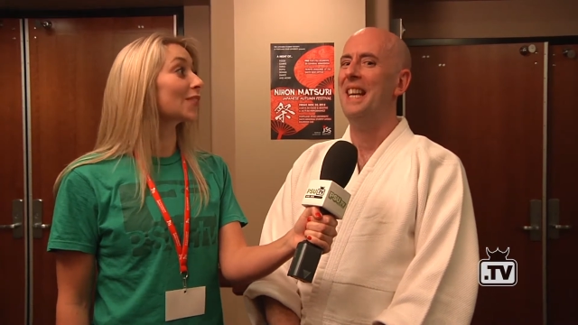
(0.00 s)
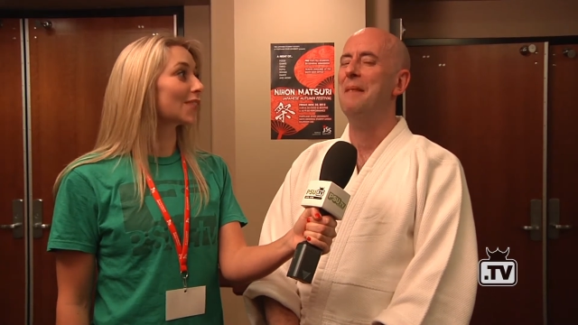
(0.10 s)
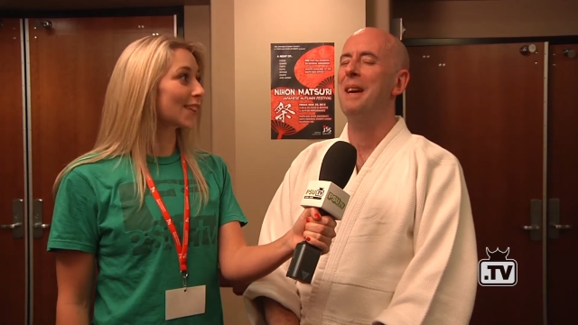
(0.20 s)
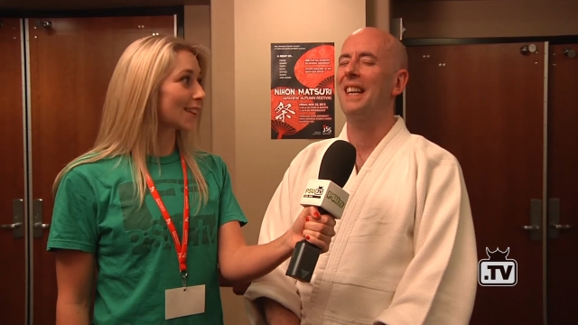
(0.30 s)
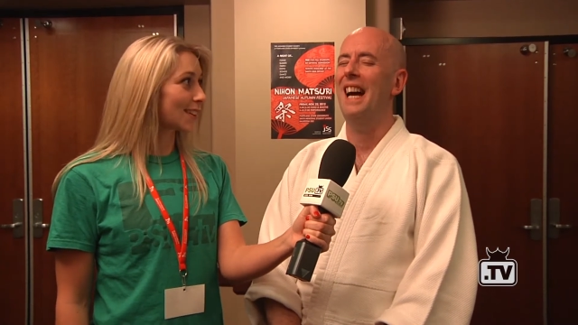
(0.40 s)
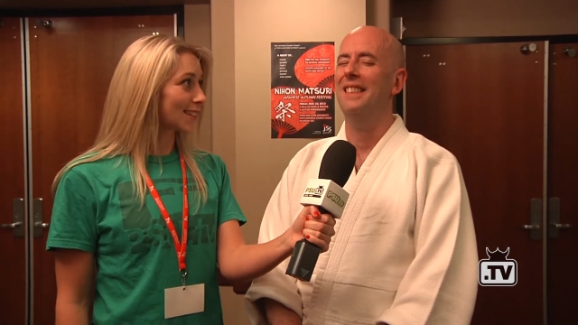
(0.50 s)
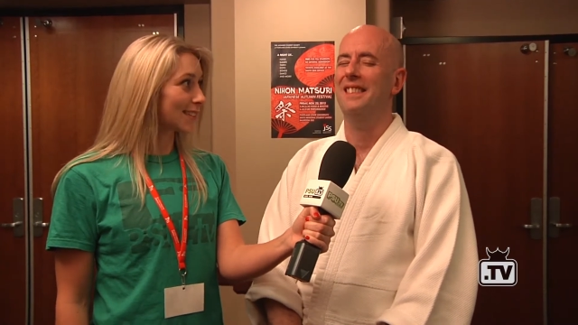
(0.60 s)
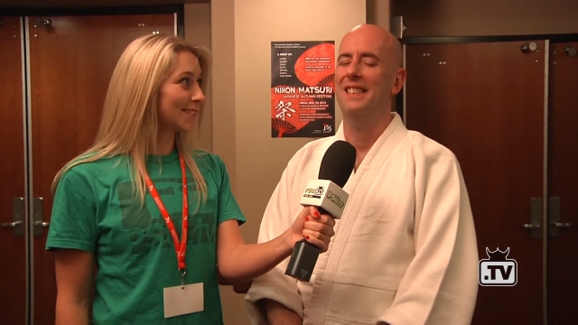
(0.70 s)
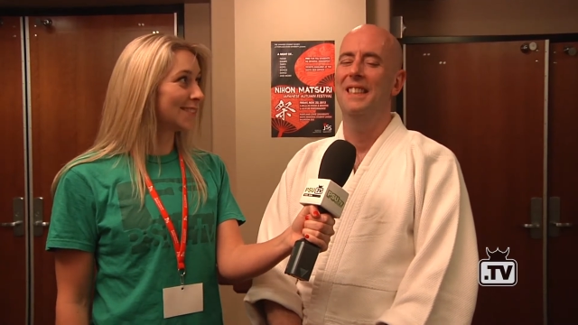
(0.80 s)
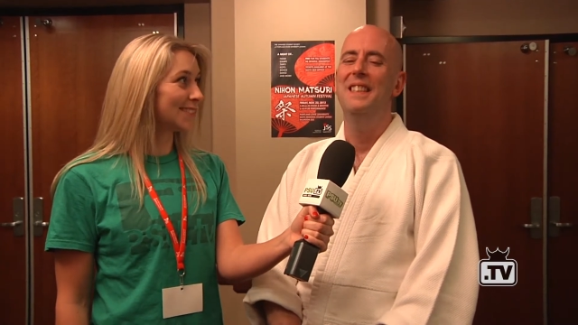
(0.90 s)
Speaker 1: take my
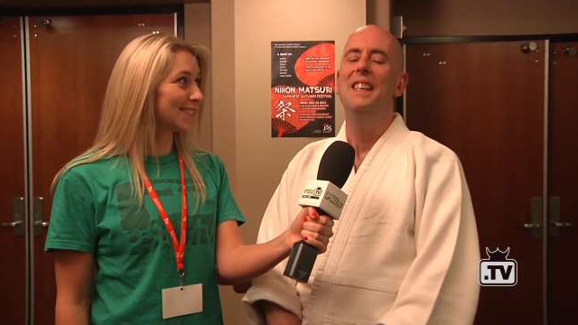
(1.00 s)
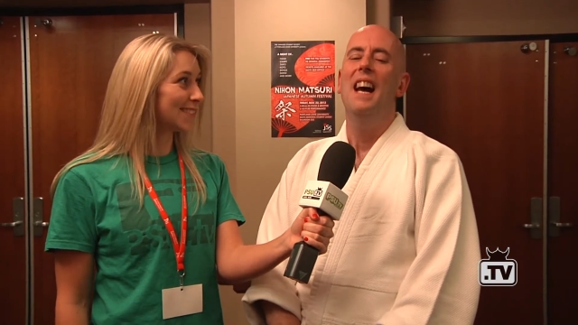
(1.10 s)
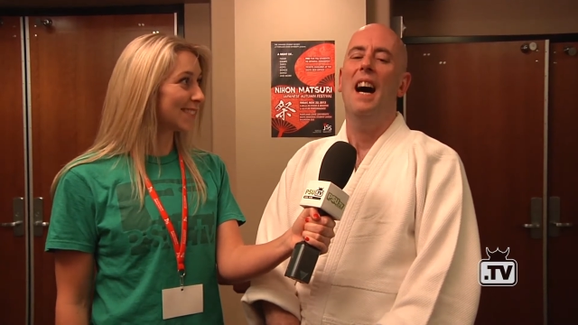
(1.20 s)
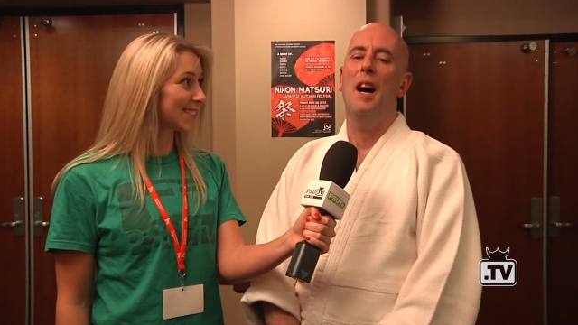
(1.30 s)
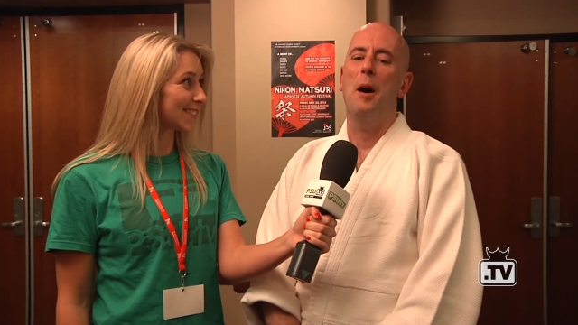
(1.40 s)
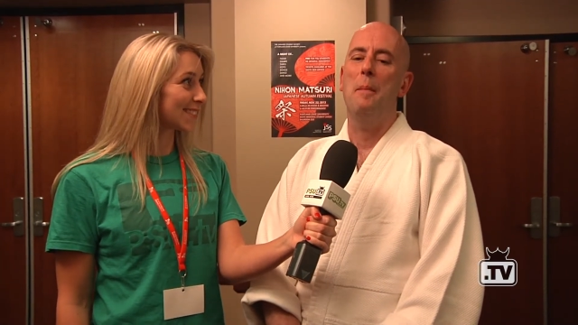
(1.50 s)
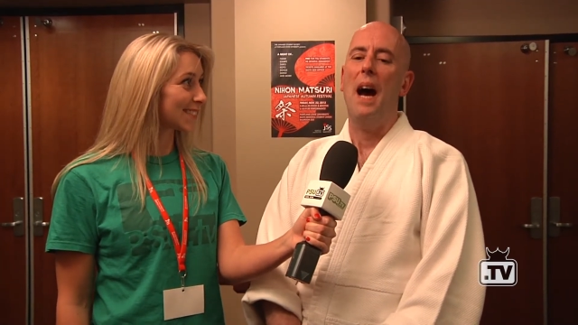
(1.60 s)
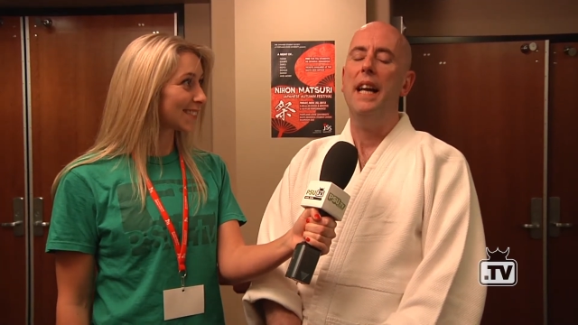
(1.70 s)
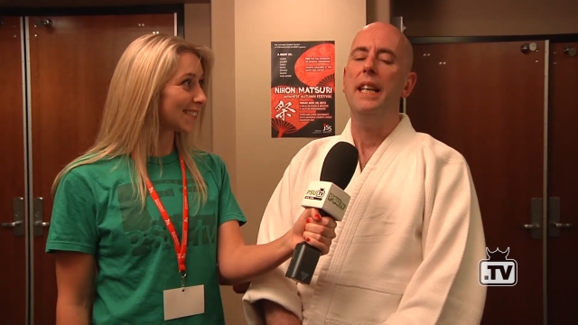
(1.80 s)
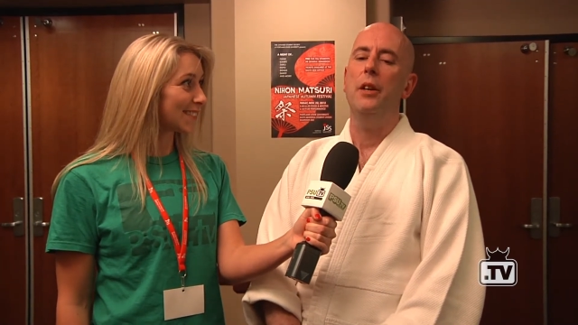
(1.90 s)
class. Um,
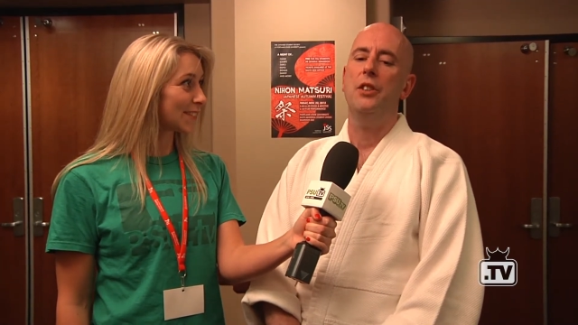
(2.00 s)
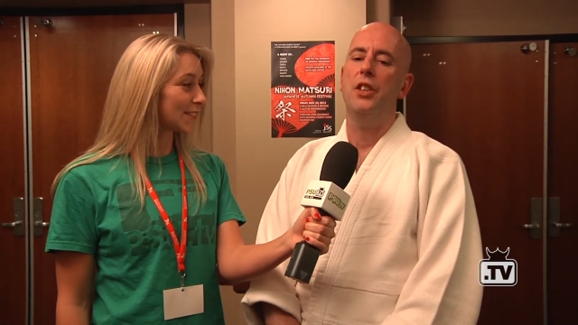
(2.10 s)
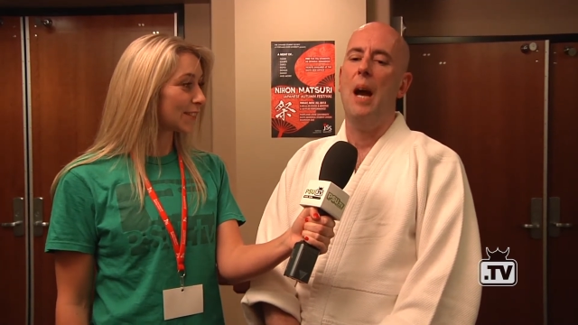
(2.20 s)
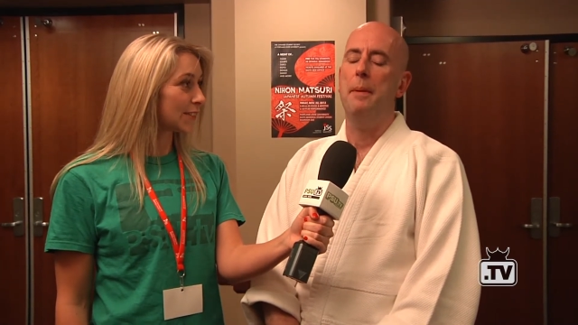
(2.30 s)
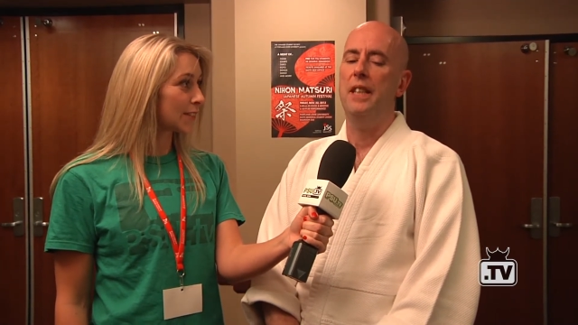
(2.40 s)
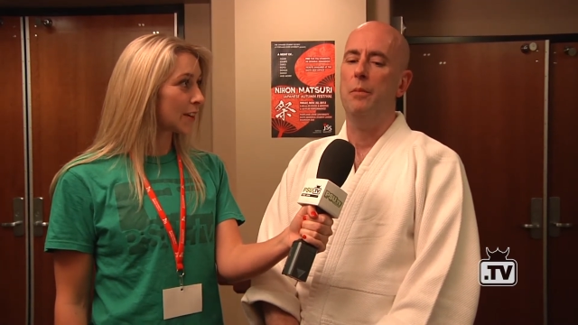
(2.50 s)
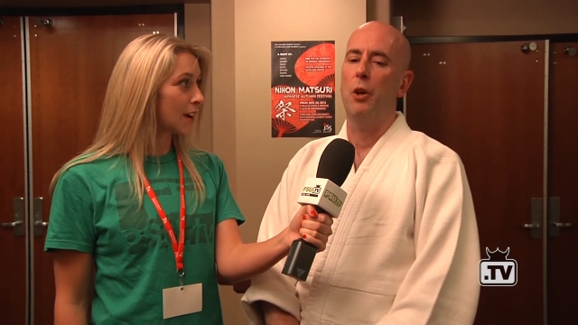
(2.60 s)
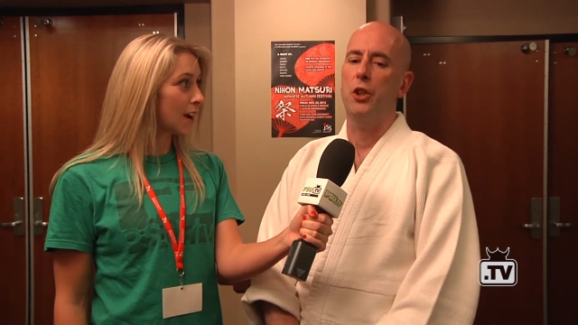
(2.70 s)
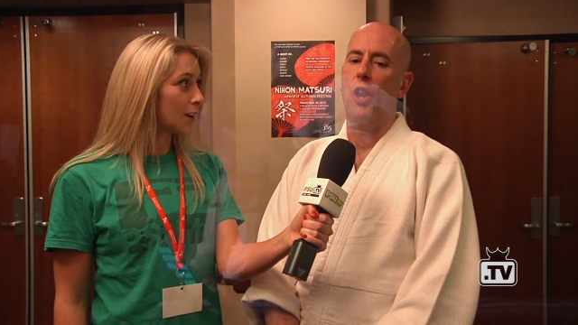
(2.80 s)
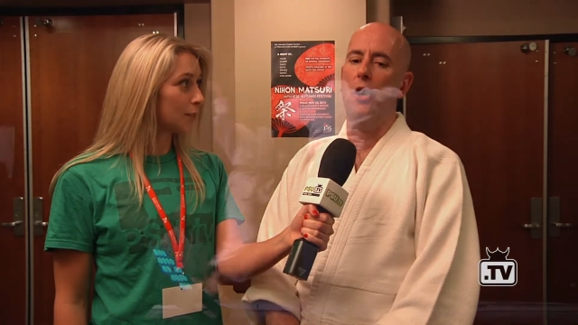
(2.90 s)
Aikido is a Japanese
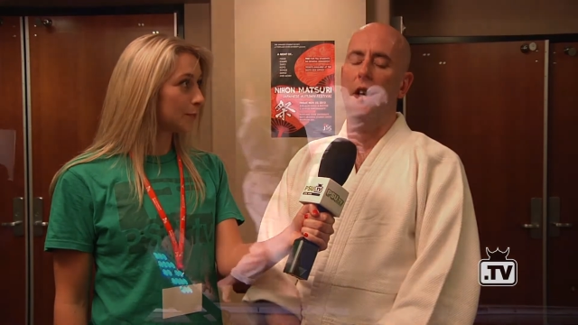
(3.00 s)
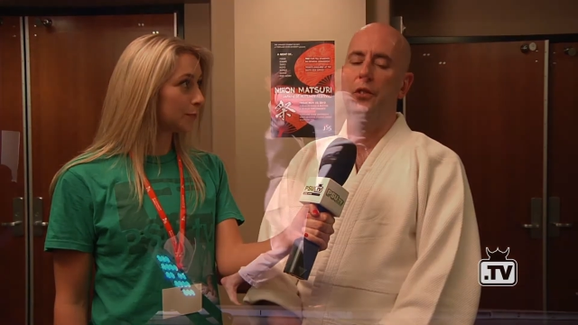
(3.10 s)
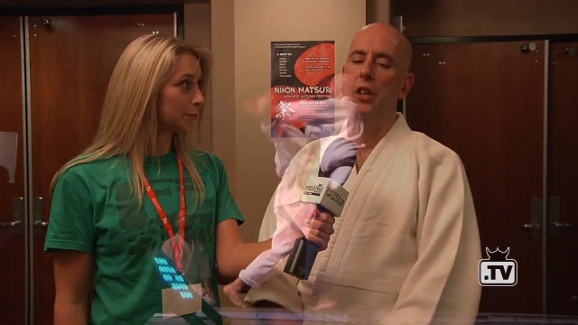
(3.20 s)
martial art of